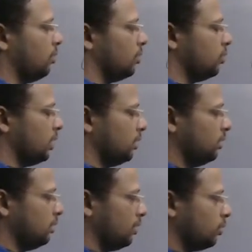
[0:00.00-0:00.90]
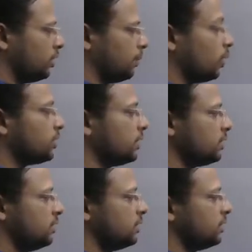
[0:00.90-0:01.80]
to the depositors.
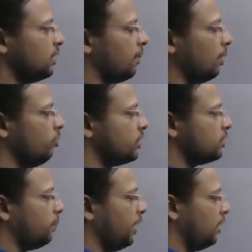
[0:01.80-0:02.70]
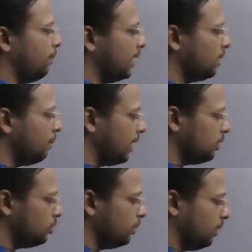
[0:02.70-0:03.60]
This is the amount which is paid by the bank
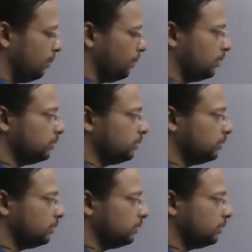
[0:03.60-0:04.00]
to the people.